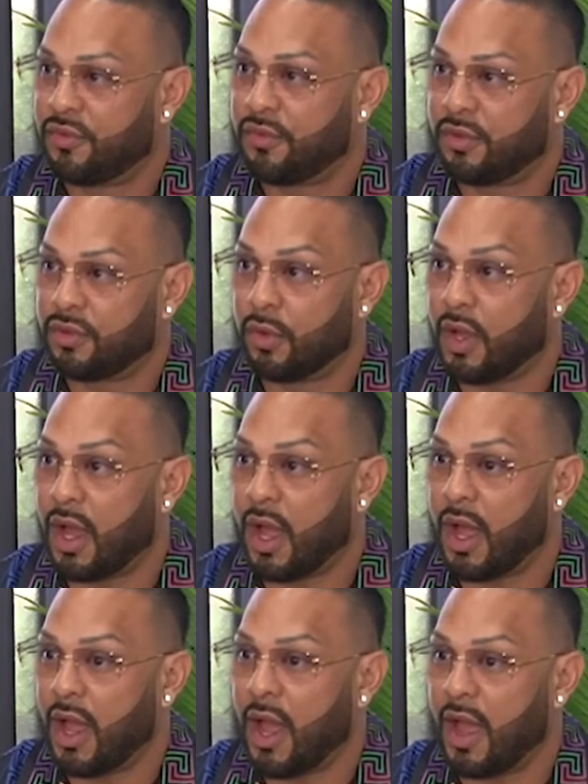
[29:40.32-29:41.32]
So
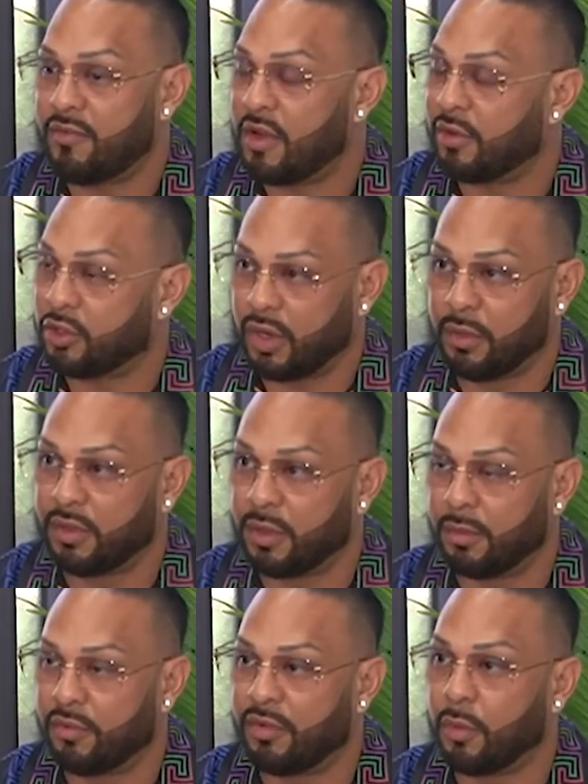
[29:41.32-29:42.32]
I've never trained with
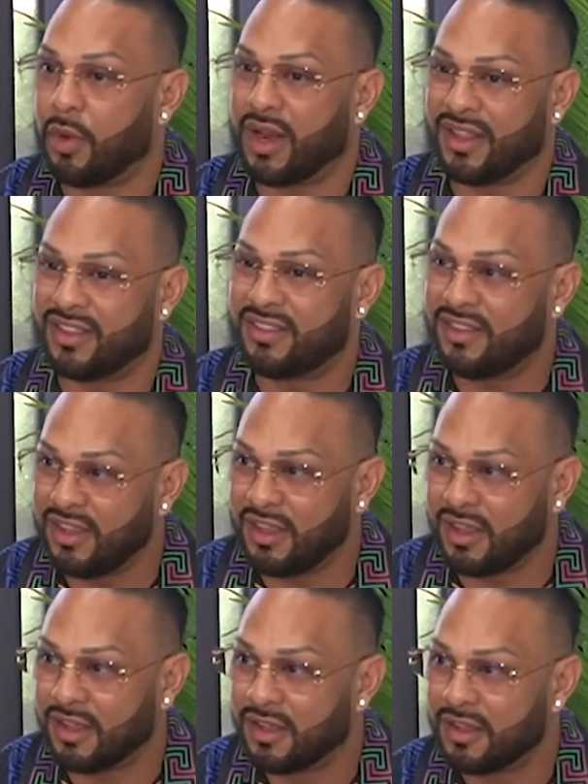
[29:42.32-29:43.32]
him, but from what I
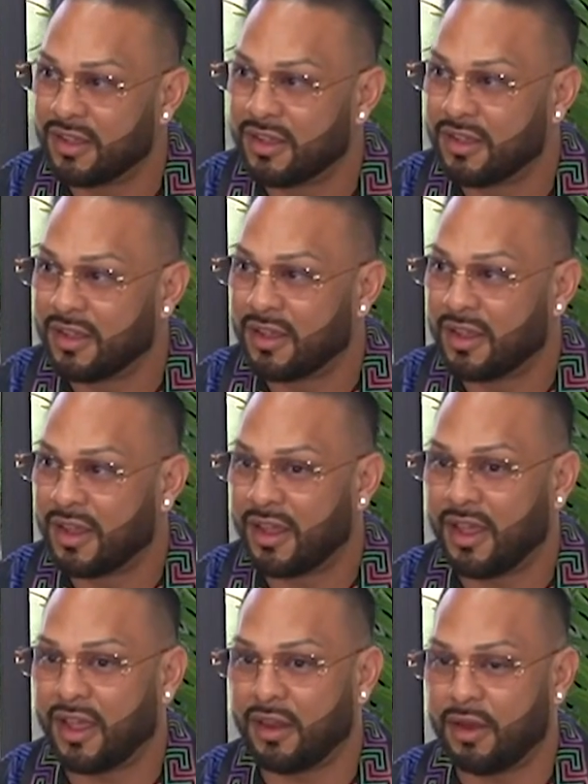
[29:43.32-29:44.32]
see,
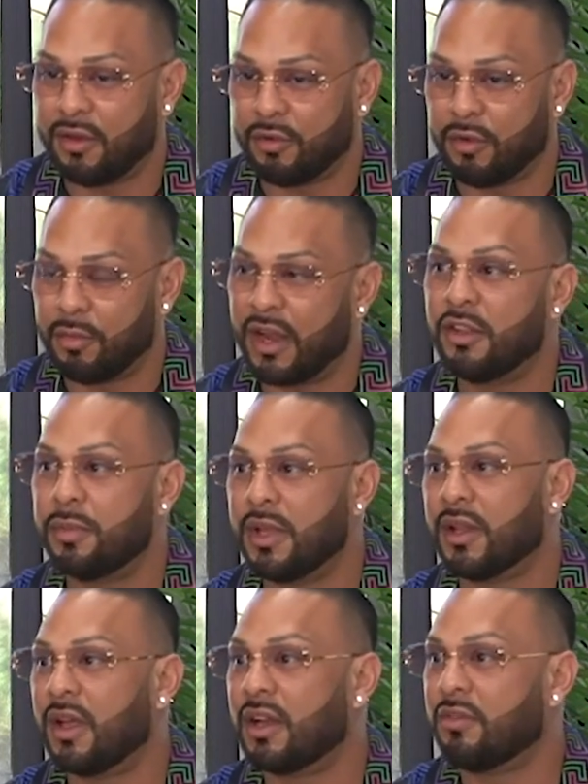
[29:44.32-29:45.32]
it, it reminds me
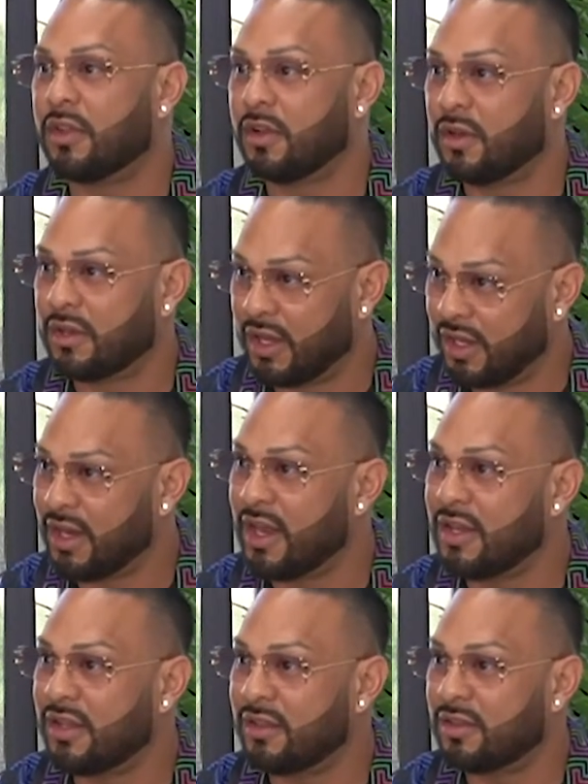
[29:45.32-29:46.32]
a lot of the, the late
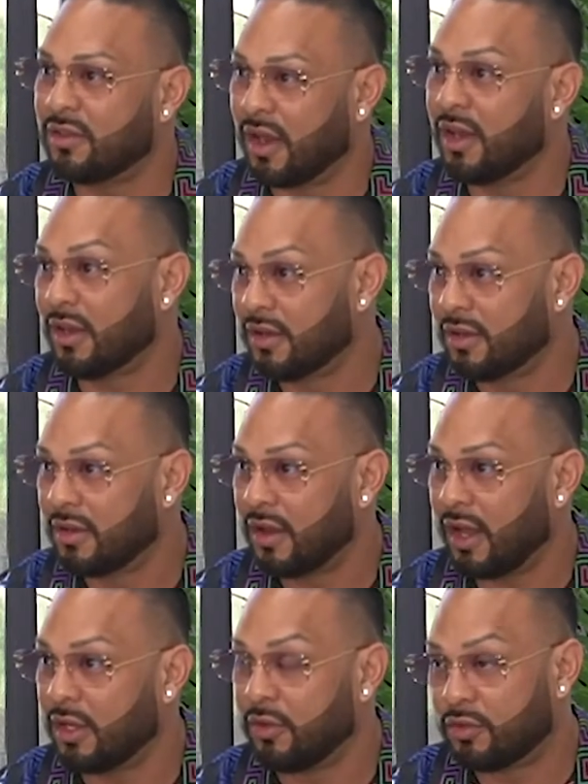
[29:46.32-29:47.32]
'90s, yeah. right?
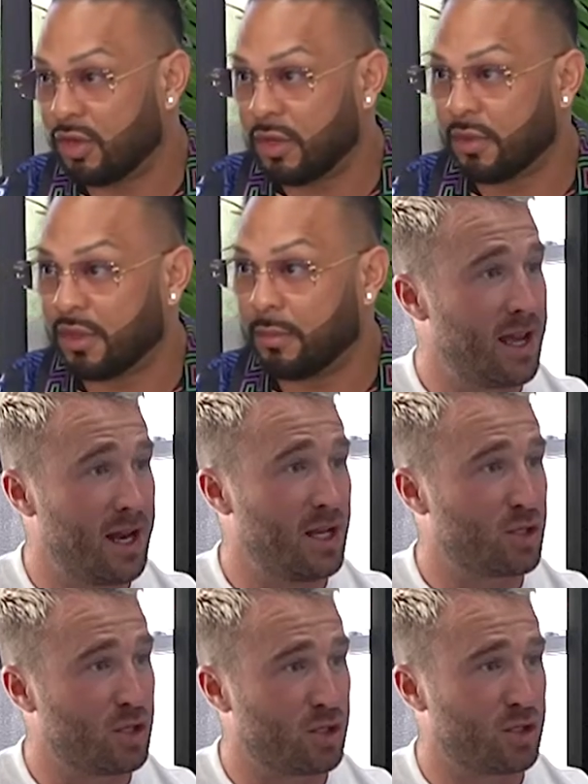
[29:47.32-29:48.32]
And you've but, trained but, with yeah. And
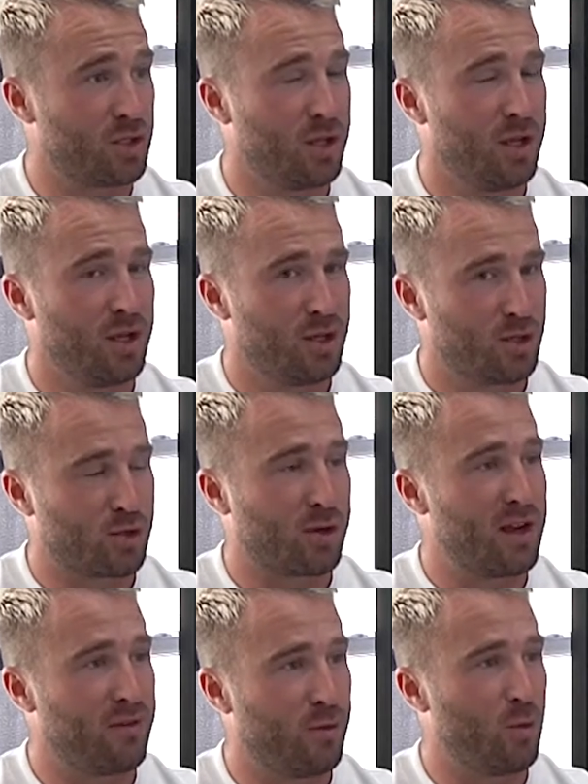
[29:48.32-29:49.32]
it's just
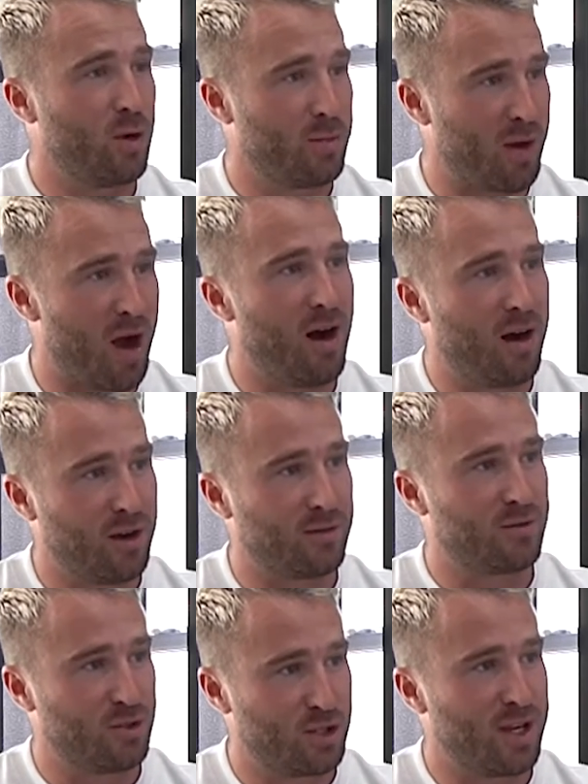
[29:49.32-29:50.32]
straightforward but hard
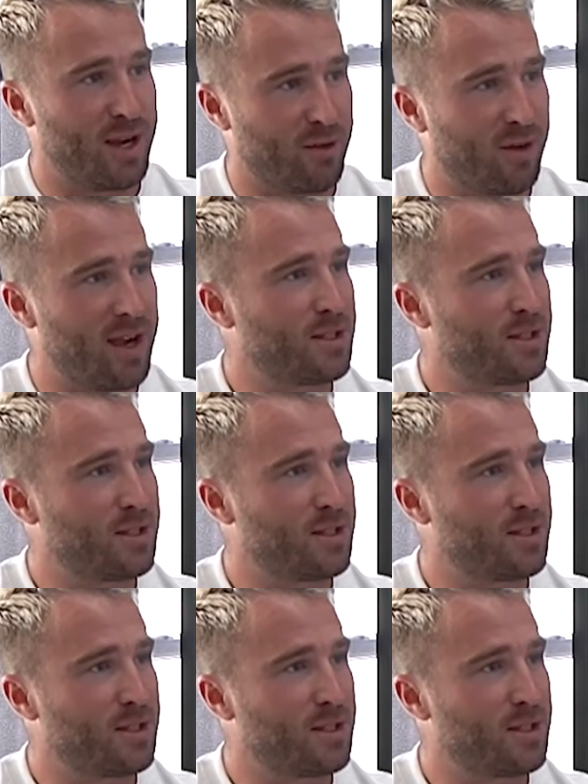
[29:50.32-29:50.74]
shit, right?